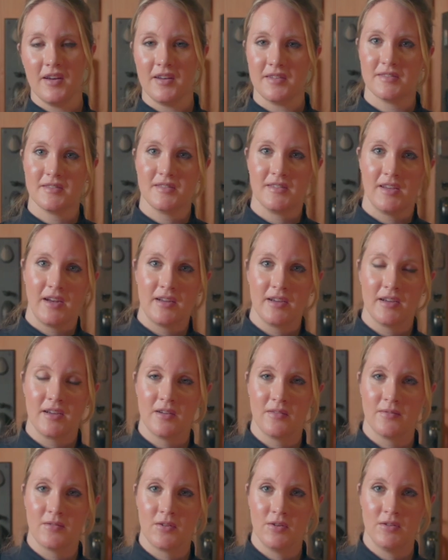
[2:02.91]
aesthetic
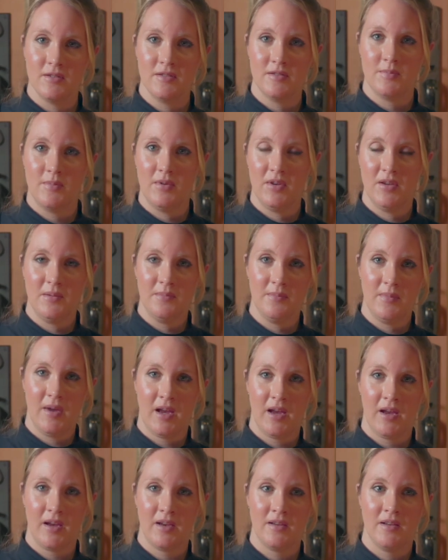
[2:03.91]
of goods being
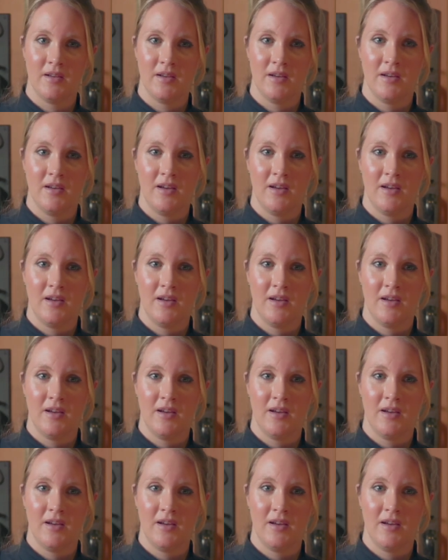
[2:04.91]
made